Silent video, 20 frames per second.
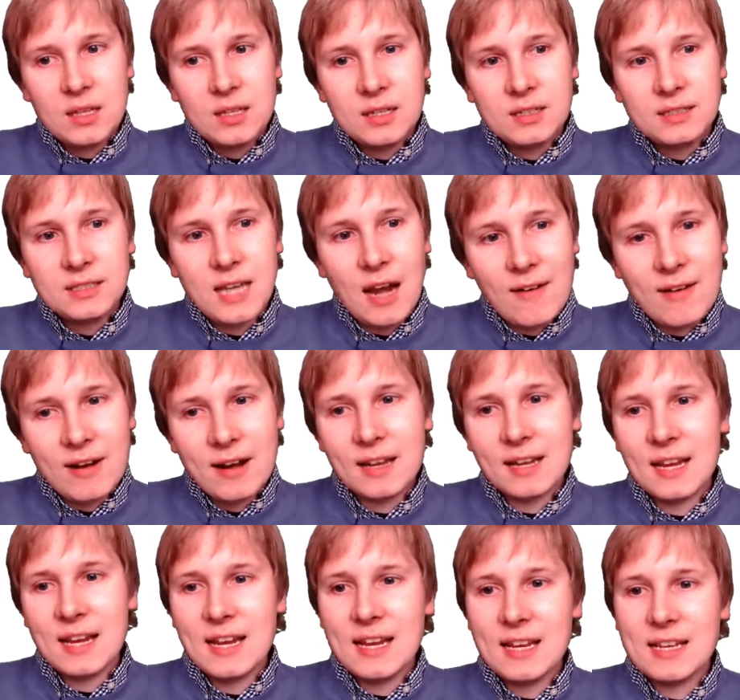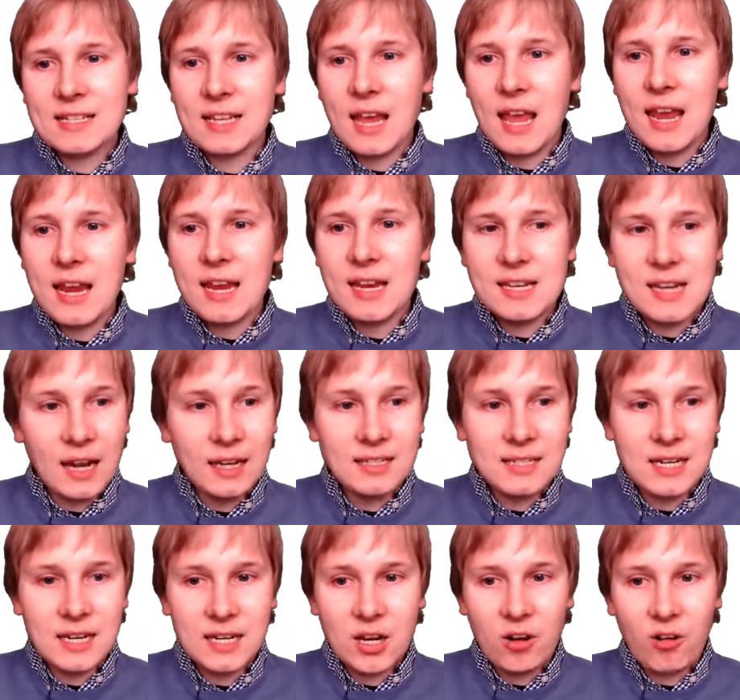Derek is a
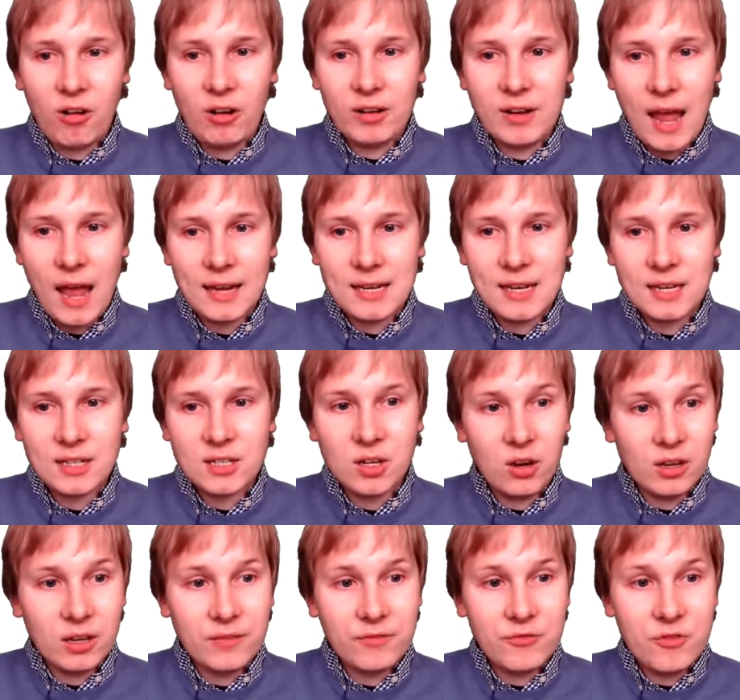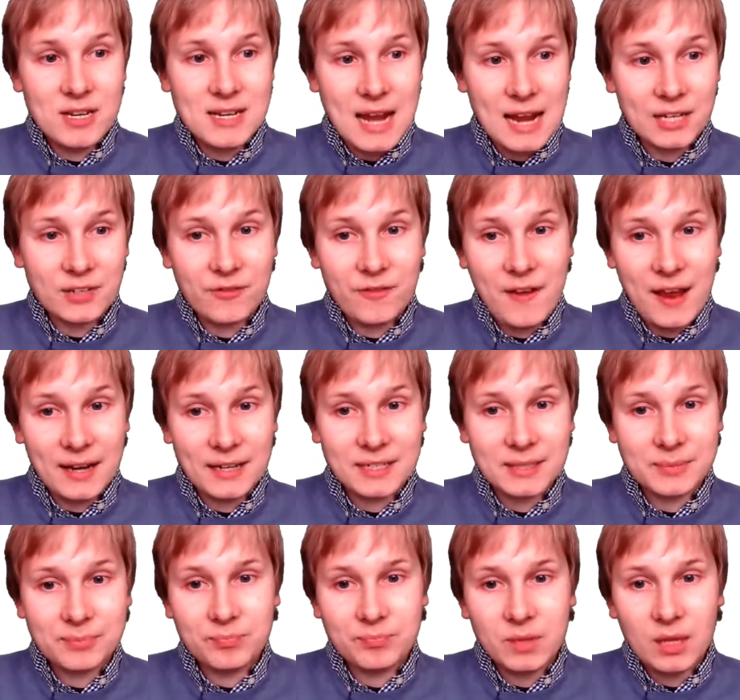19-year-old addict looking for his next
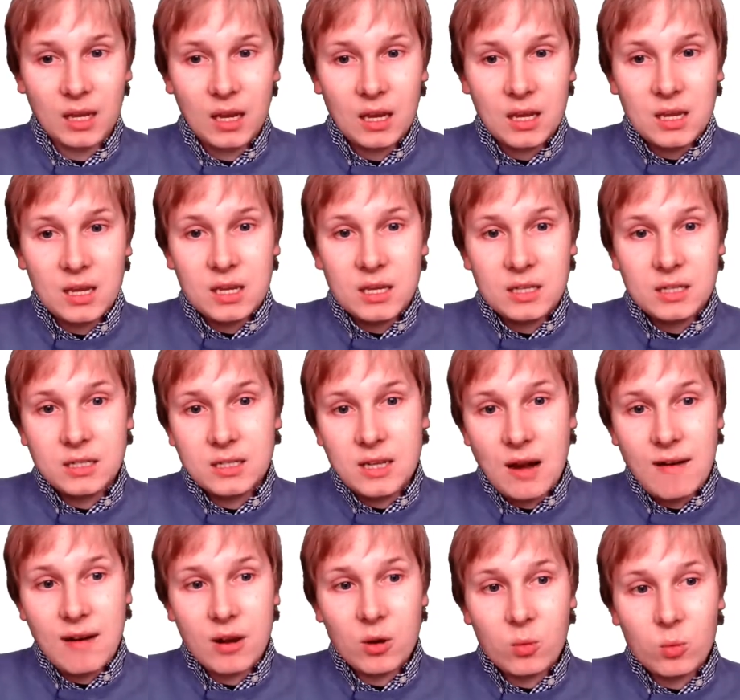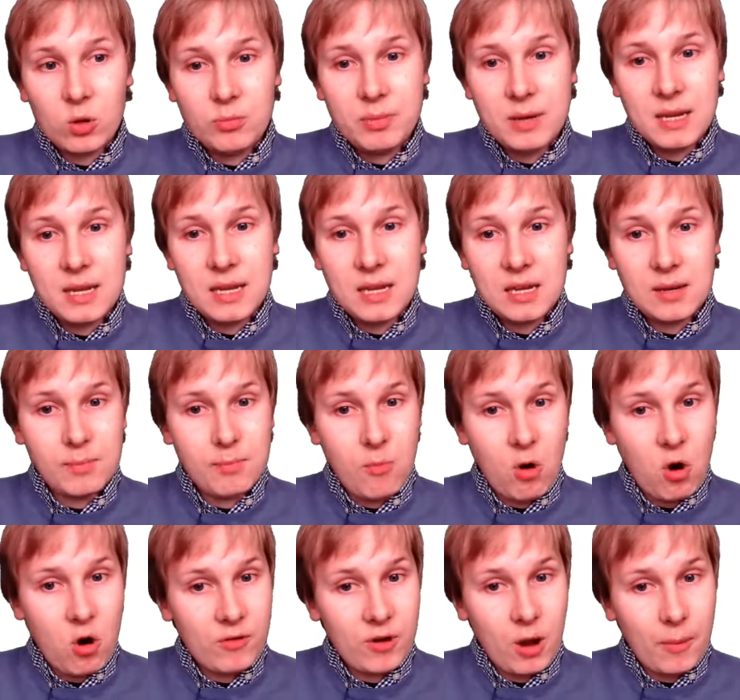fix. Derek will be
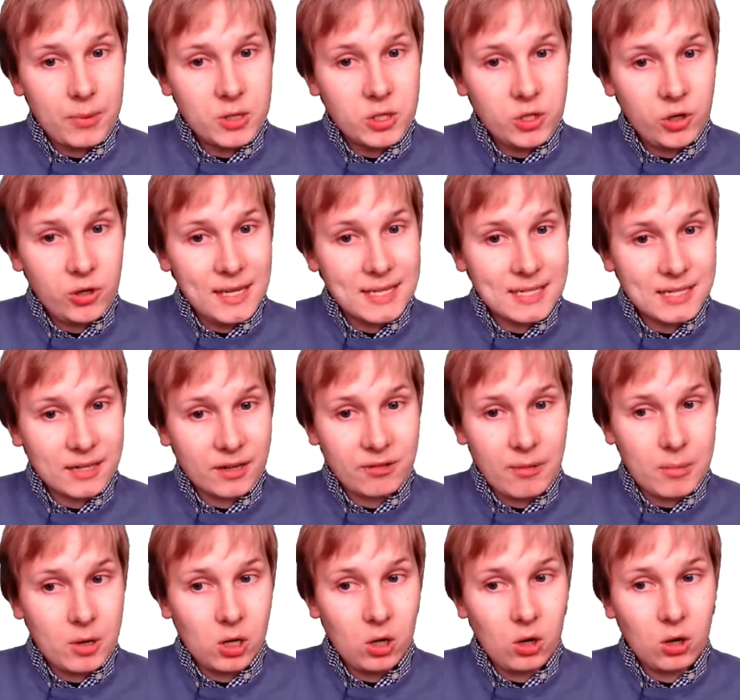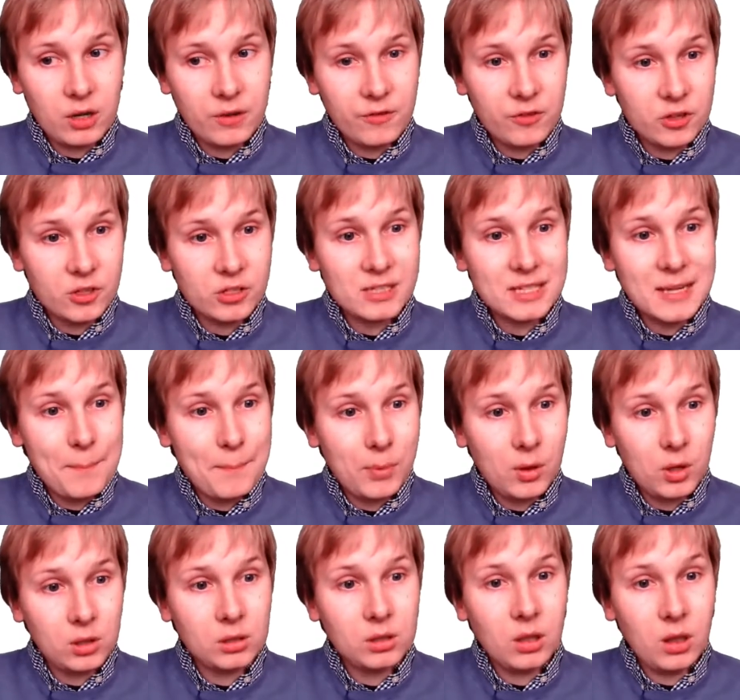more of an opportunistic criminal looking for
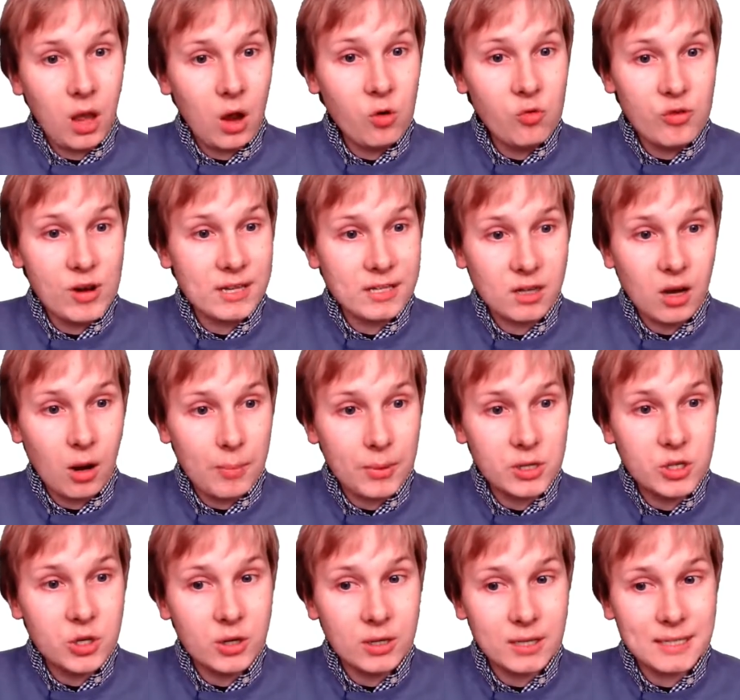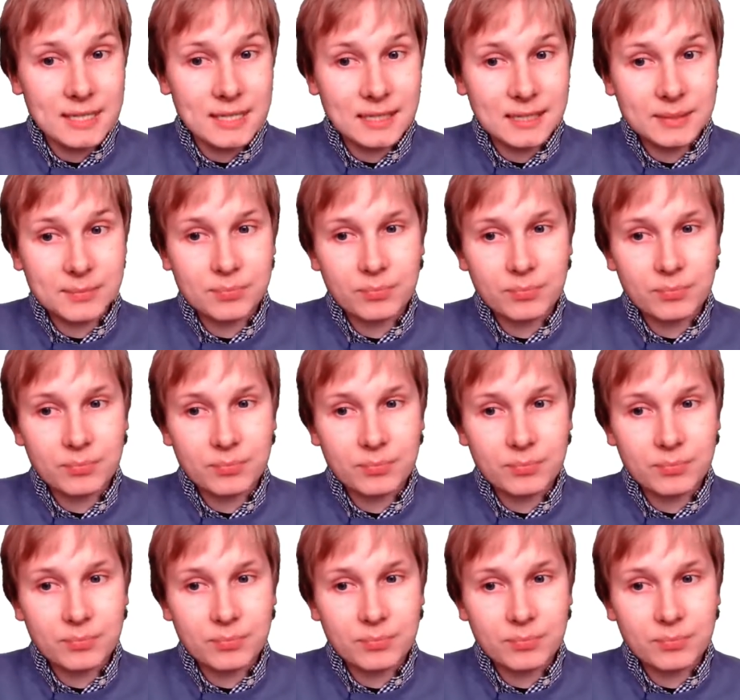simple, low-risk opportunities.